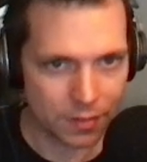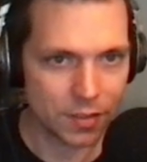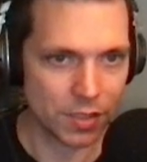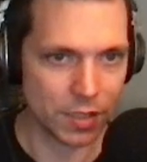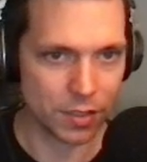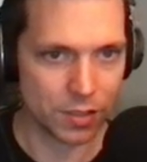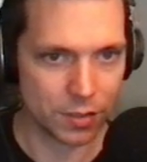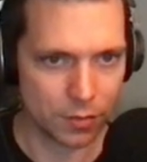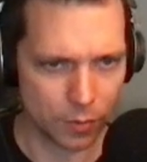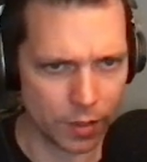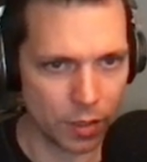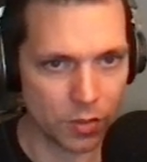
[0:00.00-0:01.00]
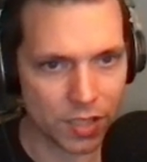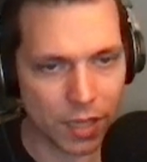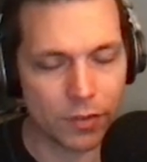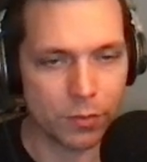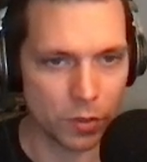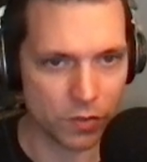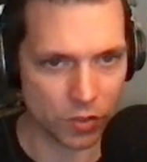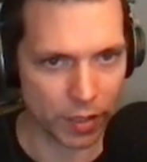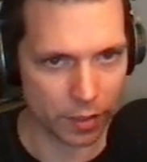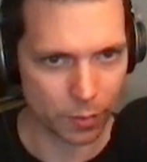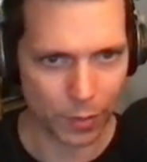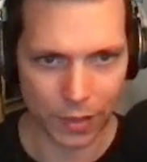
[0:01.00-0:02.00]
7 moves
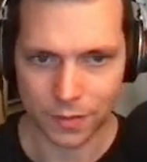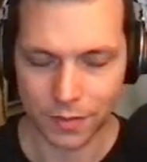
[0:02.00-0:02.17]
later, but